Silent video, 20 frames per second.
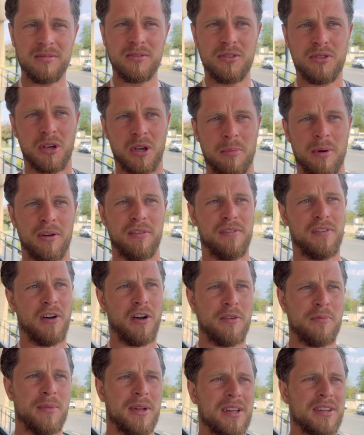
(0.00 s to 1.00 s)
Took about 5
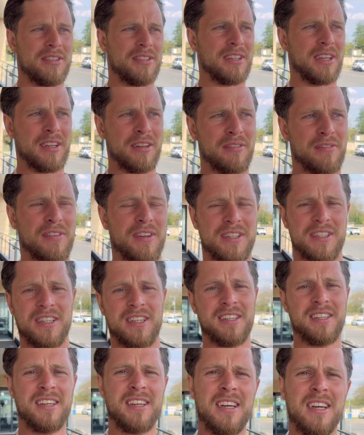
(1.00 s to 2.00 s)
minutes to get it
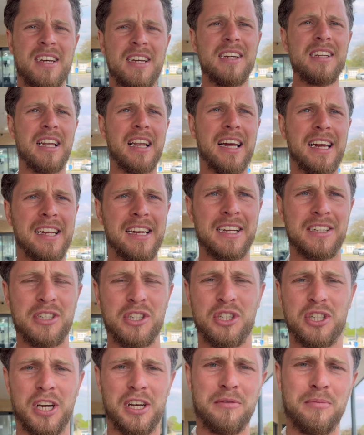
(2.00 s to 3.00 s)
fitted. The lady actually
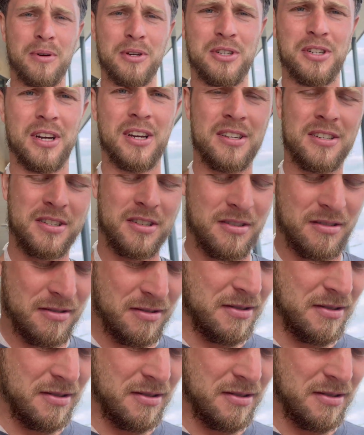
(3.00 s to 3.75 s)
shaved my chest.